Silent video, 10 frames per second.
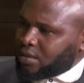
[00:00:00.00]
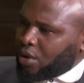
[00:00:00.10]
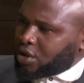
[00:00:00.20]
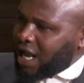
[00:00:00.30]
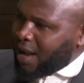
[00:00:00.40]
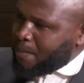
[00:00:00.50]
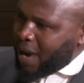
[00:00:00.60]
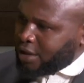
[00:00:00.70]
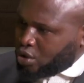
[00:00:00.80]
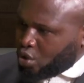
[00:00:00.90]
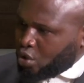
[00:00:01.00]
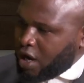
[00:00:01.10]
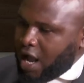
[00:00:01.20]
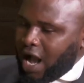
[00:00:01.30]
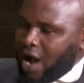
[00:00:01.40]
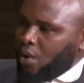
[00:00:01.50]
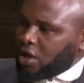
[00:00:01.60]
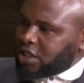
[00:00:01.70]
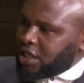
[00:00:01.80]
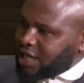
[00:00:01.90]
must abide to. And
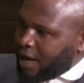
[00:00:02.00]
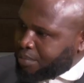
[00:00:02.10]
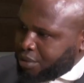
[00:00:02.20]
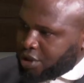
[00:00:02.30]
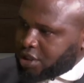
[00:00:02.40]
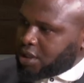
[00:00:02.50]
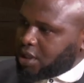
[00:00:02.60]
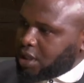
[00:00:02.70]
once these are breached,